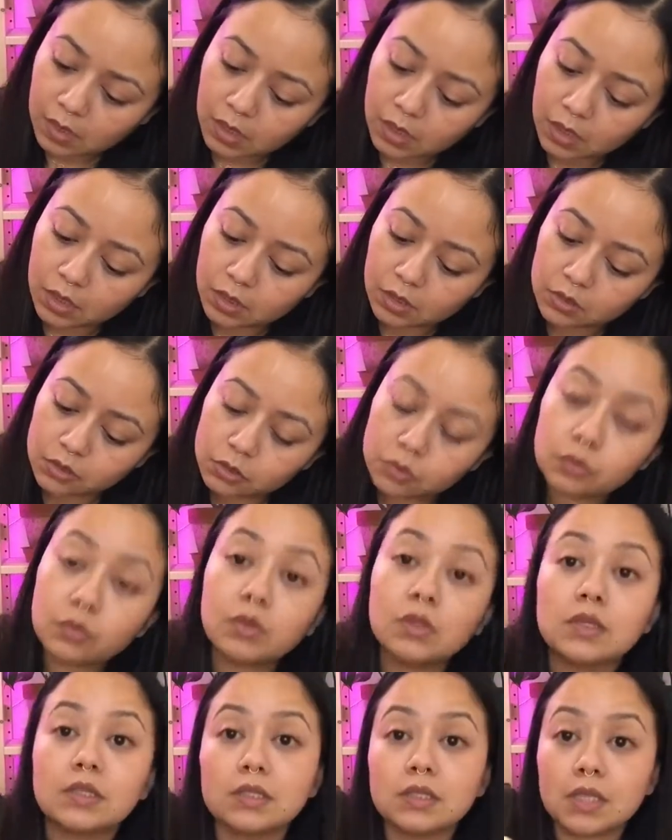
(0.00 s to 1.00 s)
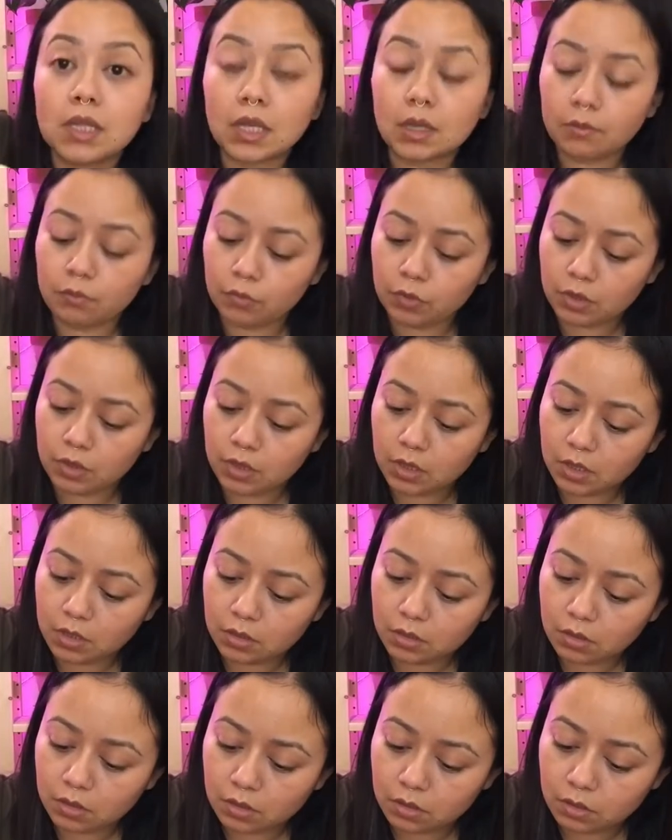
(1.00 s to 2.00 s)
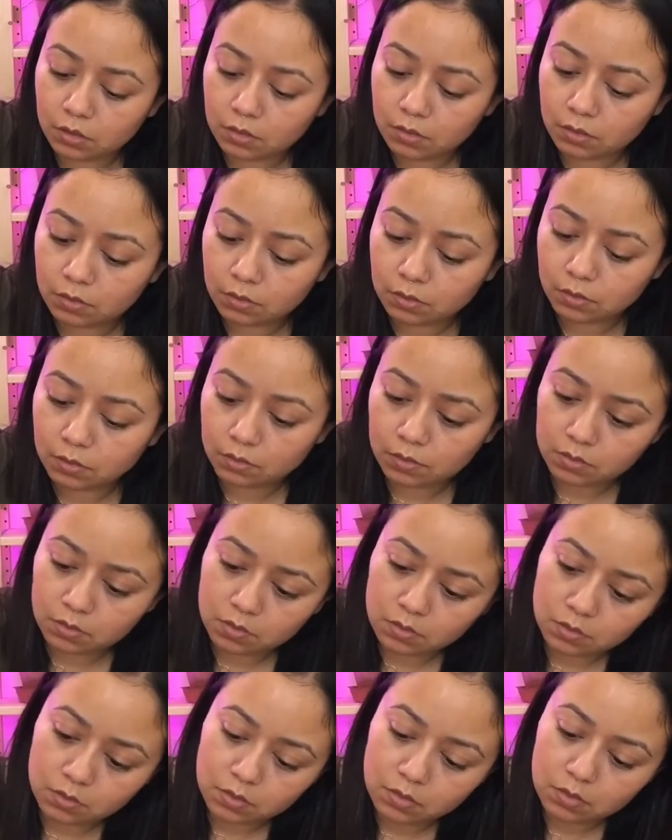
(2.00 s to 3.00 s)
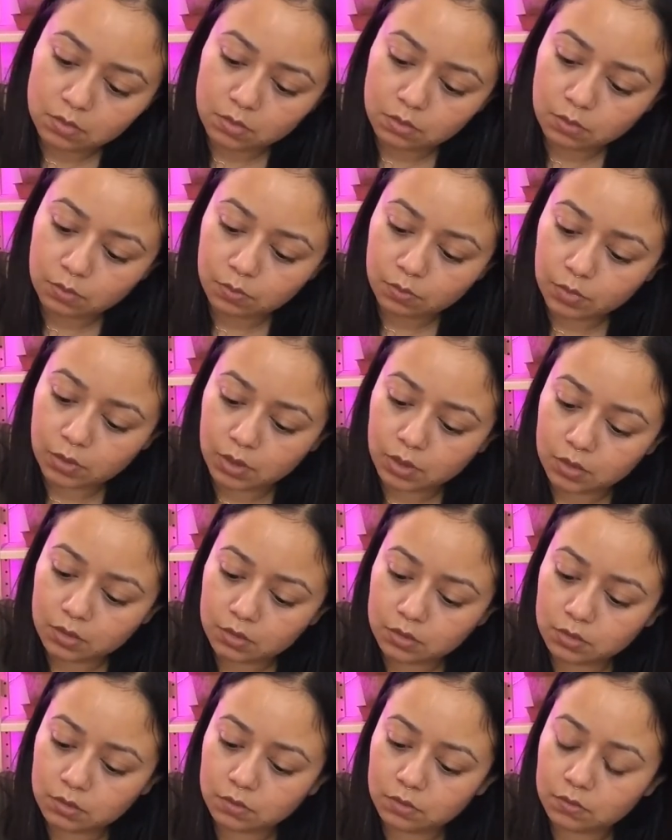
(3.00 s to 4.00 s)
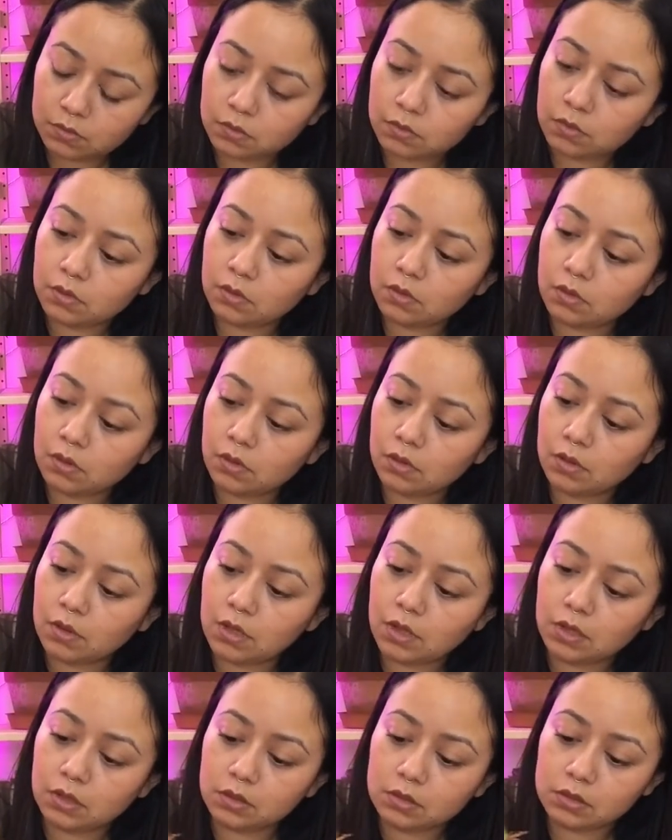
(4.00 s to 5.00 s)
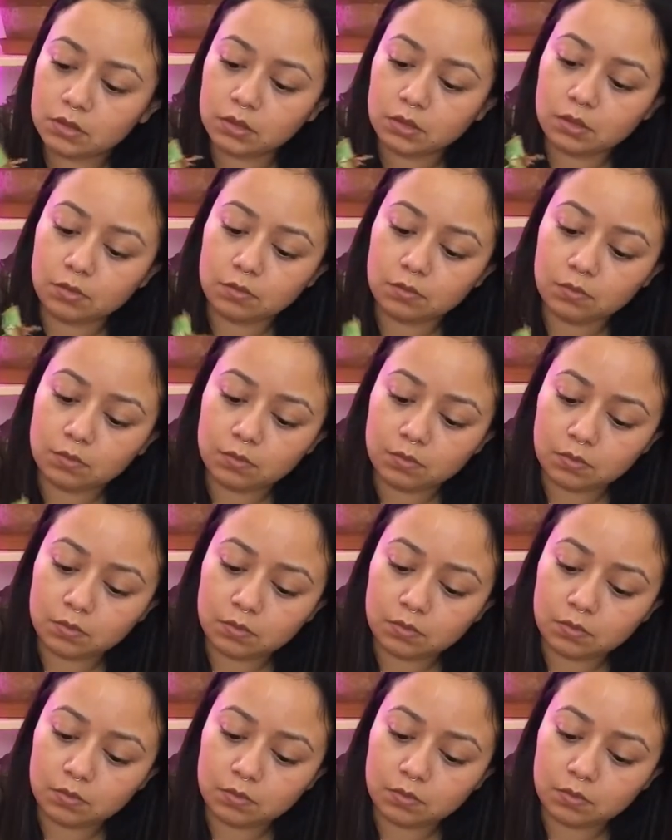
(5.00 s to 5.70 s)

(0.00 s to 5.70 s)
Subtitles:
And I'll do the same with the other piece. I'll add some.